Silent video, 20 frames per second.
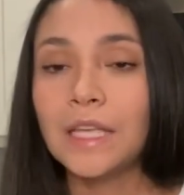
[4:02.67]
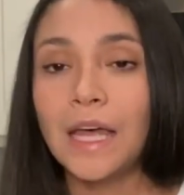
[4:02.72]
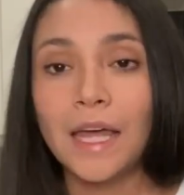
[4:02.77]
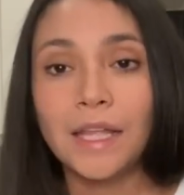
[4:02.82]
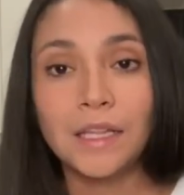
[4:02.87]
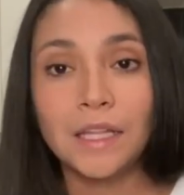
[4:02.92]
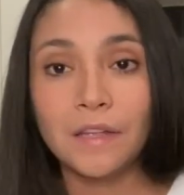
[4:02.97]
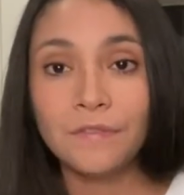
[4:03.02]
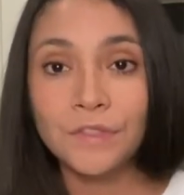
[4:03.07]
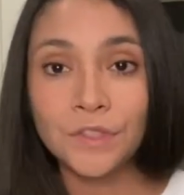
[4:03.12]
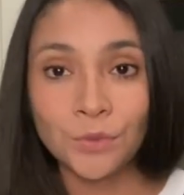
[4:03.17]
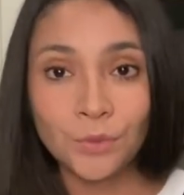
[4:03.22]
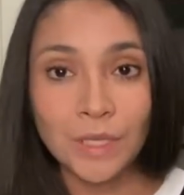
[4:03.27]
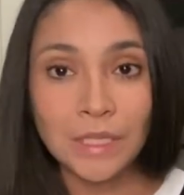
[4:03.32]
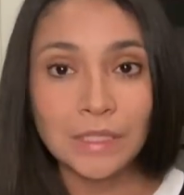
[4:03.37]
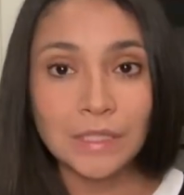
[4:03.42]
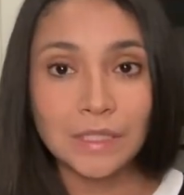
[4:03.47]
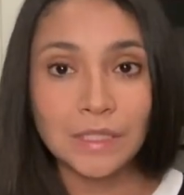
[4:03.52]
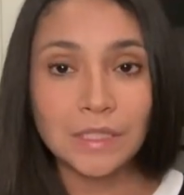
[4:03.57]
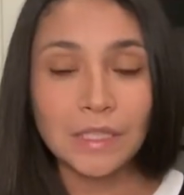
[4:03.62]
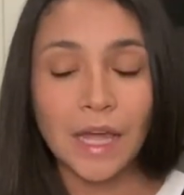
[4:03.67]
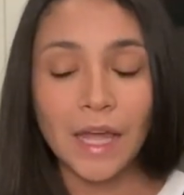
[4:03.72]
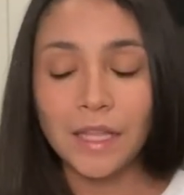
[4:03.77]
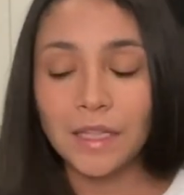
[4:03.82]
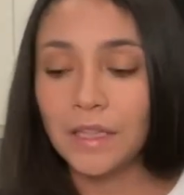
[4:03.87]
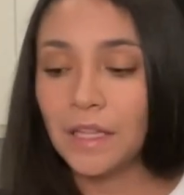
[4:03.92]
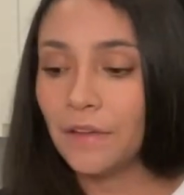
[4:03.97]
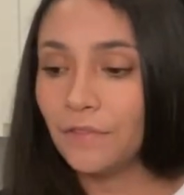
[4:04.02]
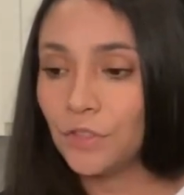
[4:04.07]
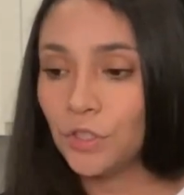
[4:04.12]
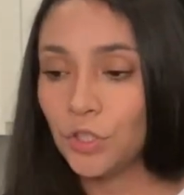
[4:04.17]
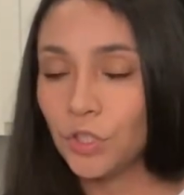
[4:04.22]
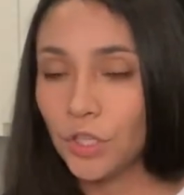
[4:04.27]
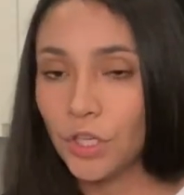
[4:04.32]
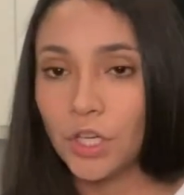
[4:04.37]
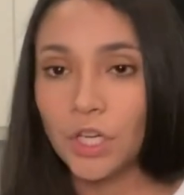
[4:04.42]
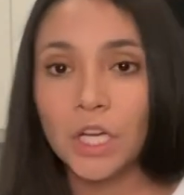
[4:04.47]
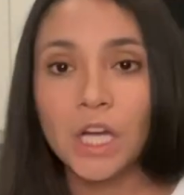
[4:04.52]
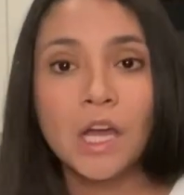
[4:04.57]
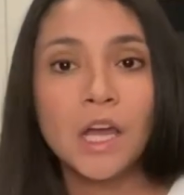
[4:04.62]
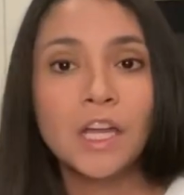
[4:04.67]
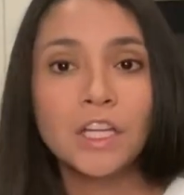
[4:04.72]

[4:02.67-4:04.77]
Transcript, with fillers: I love sweets, I love sugar,